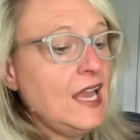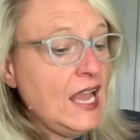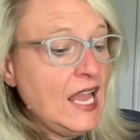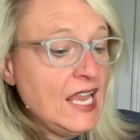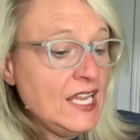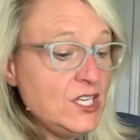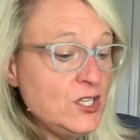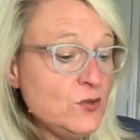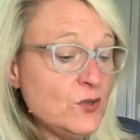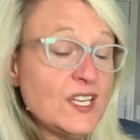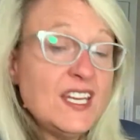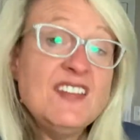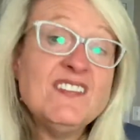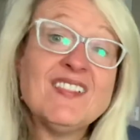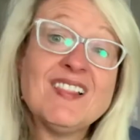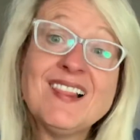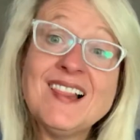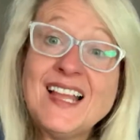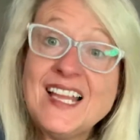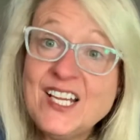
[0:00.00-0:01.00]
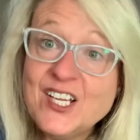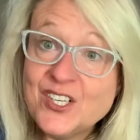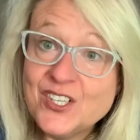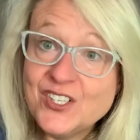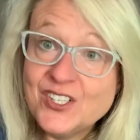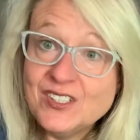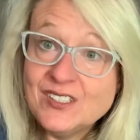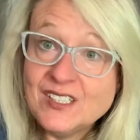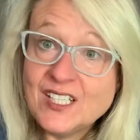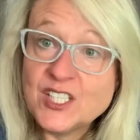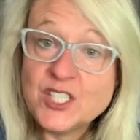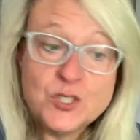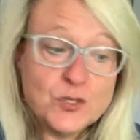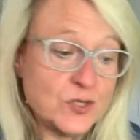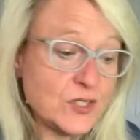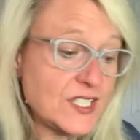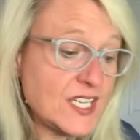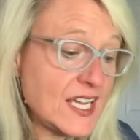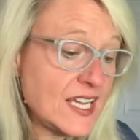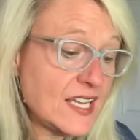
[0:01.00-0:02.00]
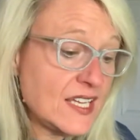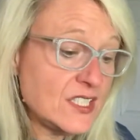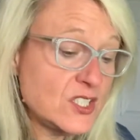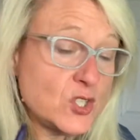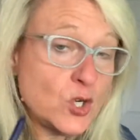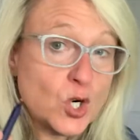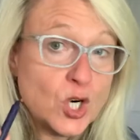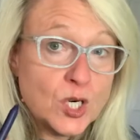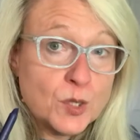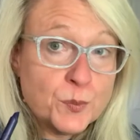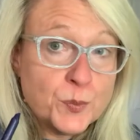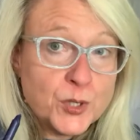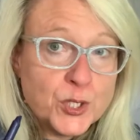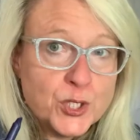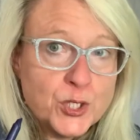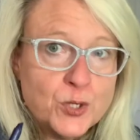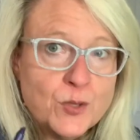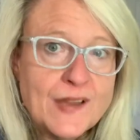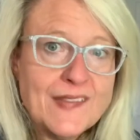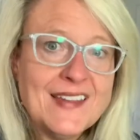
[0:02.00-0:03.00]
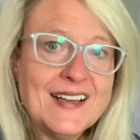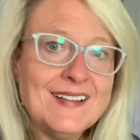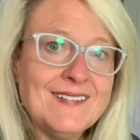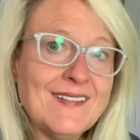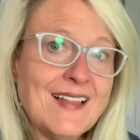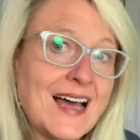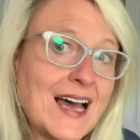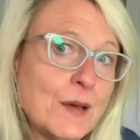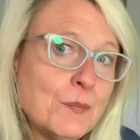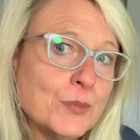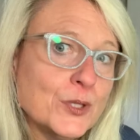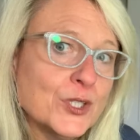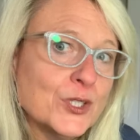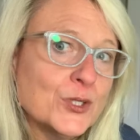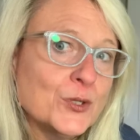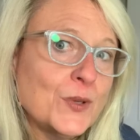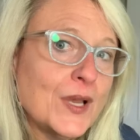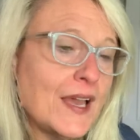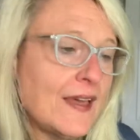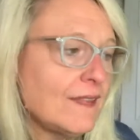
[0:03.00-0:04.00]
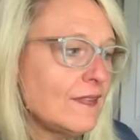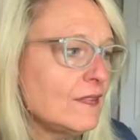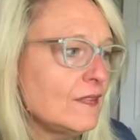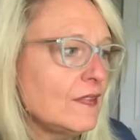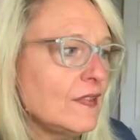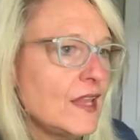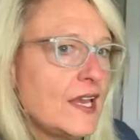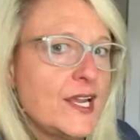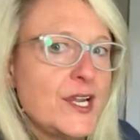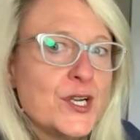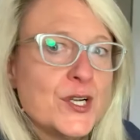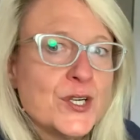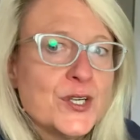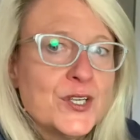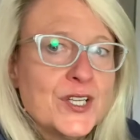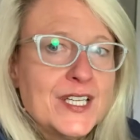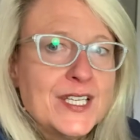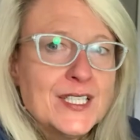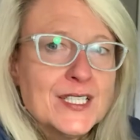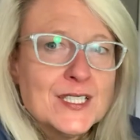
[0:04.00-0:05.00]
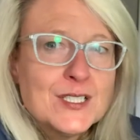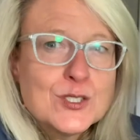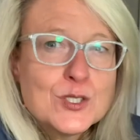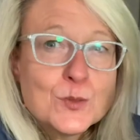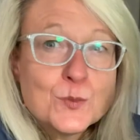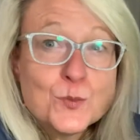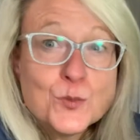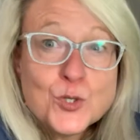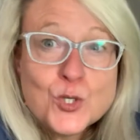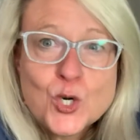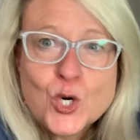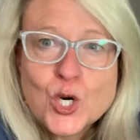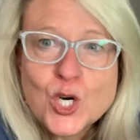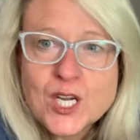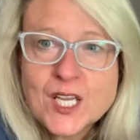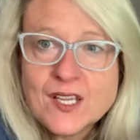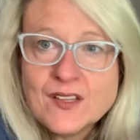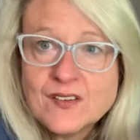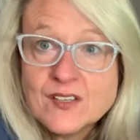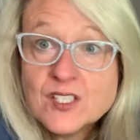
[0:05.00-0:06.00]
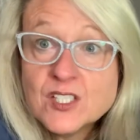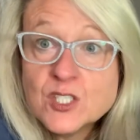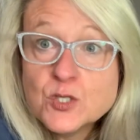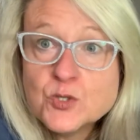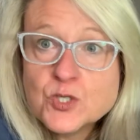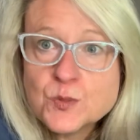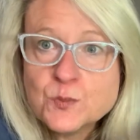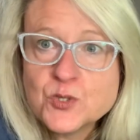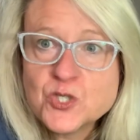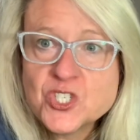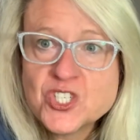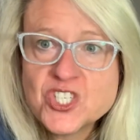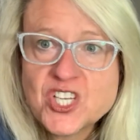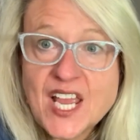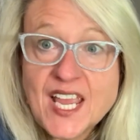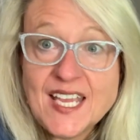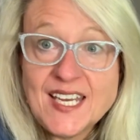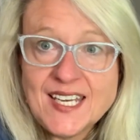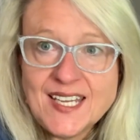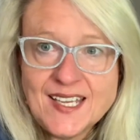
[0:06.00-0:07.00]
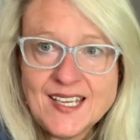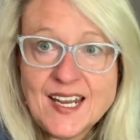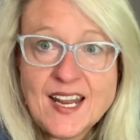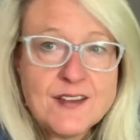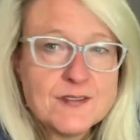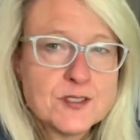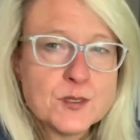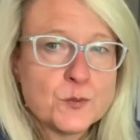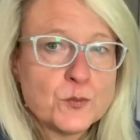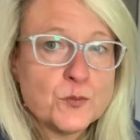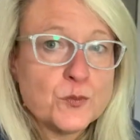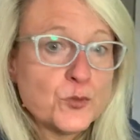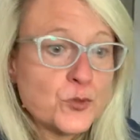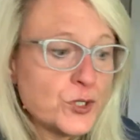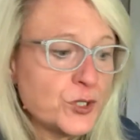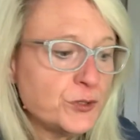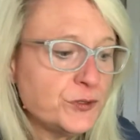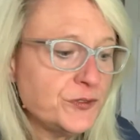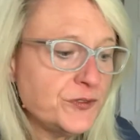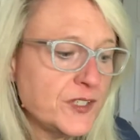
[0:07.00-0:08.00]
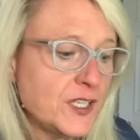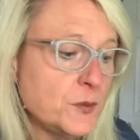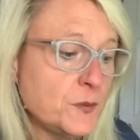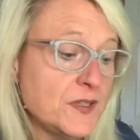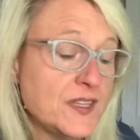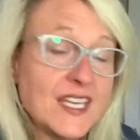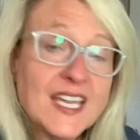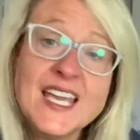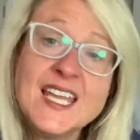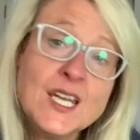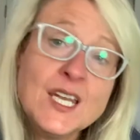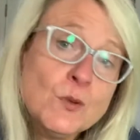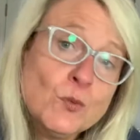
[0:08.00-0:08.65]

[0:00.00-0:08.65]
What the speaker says: And you can even layer, like you could take a dark blue and then a light blue and layer in some dark and do some shading and have some real fun with it. And it